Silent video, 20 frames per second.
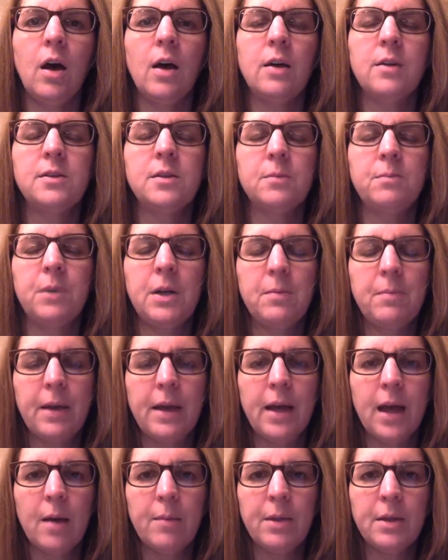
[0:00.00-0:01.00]
submitted my
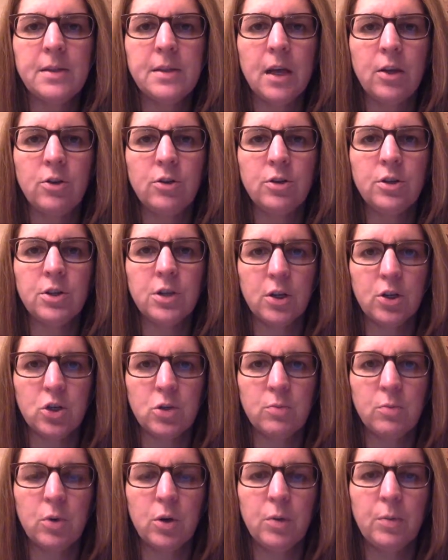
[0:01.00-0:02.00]
comments on your
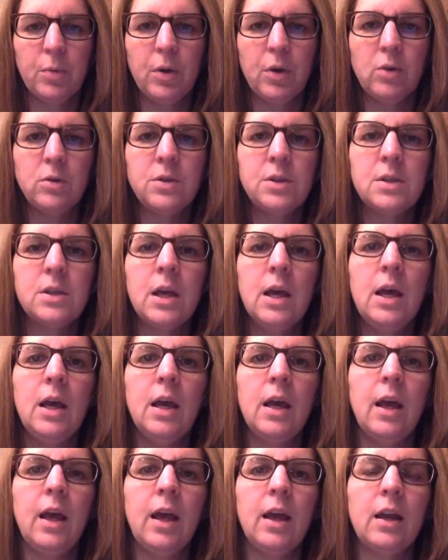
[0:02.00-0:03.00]
discussion board posts,
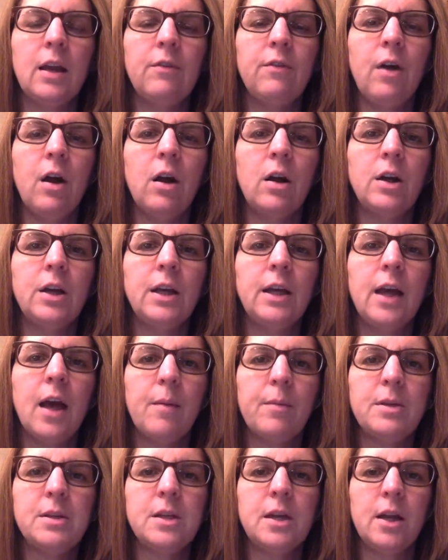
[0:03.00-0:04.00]
and I've already
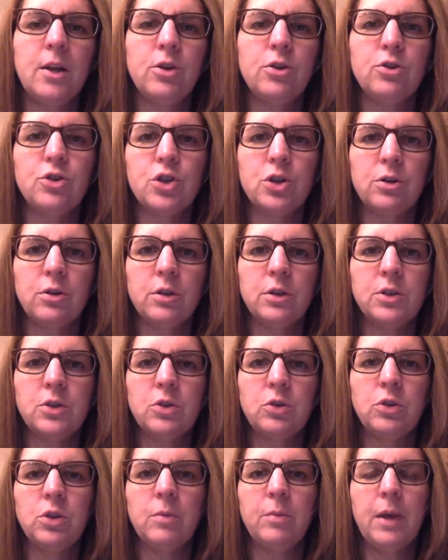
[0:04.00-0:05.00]
commented on your journals,
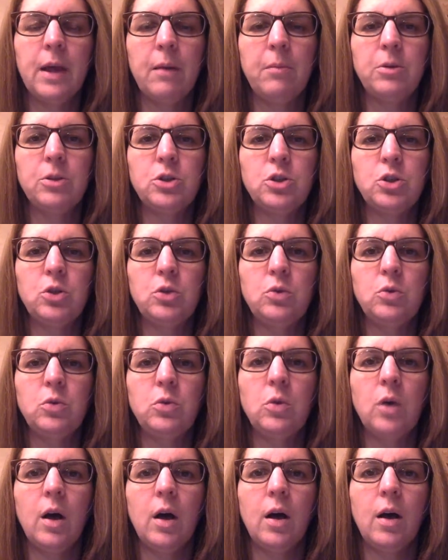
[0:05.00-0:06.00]
so you'll be able
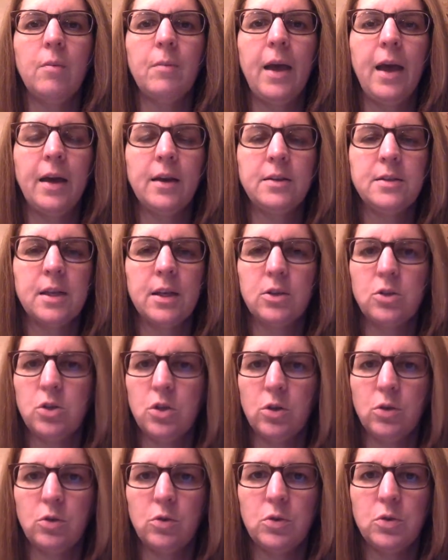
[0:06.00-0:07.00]
to access
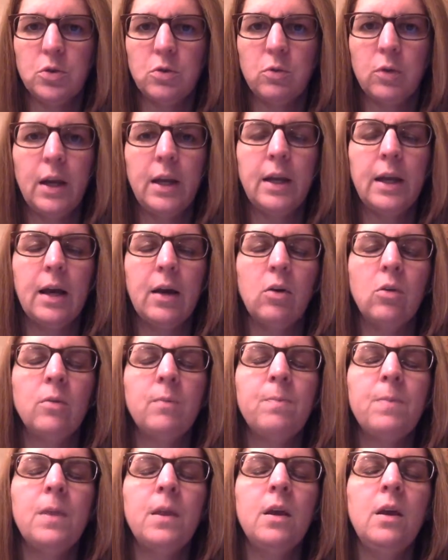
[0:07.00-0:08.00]
those right now.
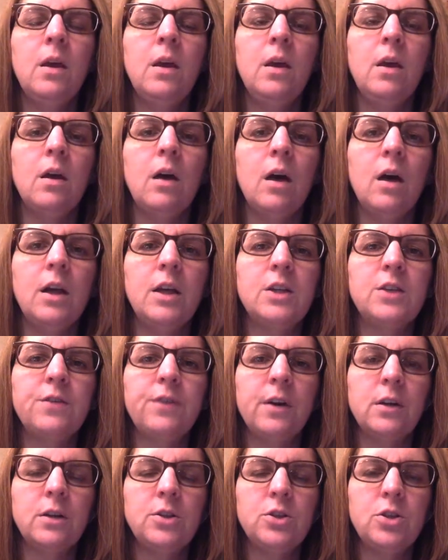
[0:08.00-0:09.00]
As
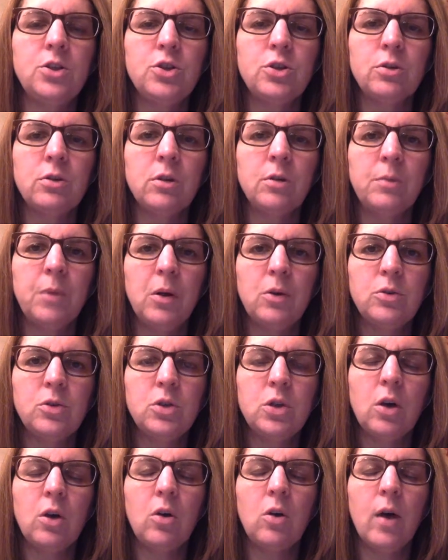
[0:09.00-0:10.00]
far as the journal
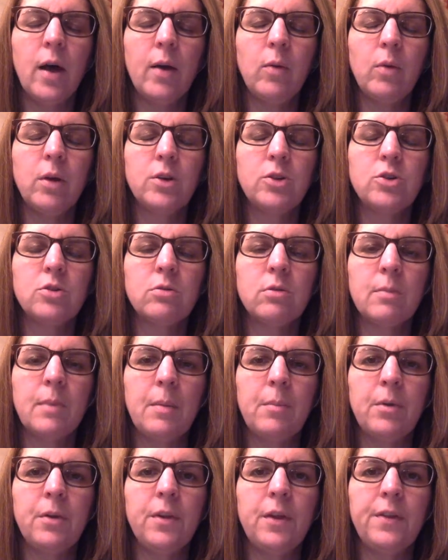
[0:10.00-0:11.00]
posts go, I want you to
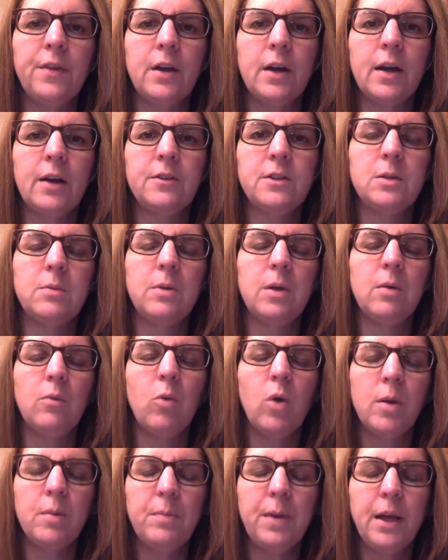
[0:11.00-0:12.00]
remember that there has to be a
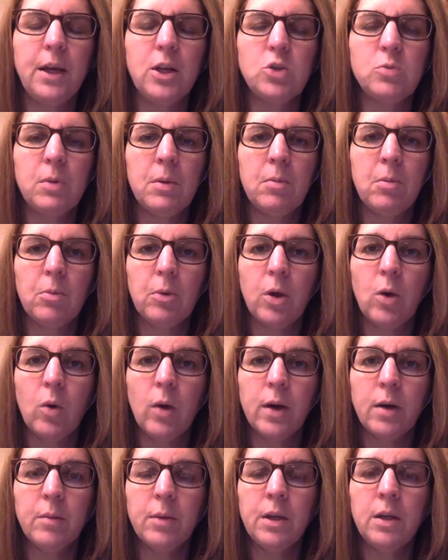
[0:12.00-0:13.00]
1-page minimum
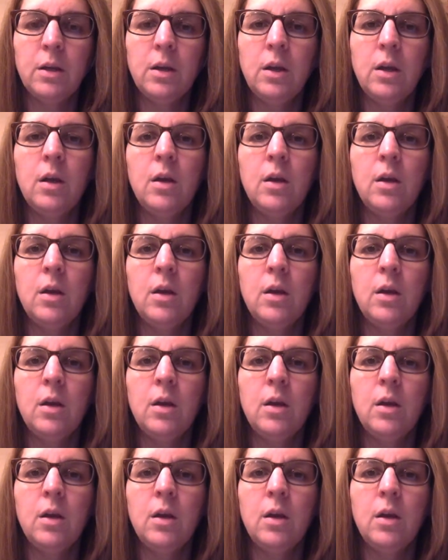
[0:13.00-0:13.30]
requirement.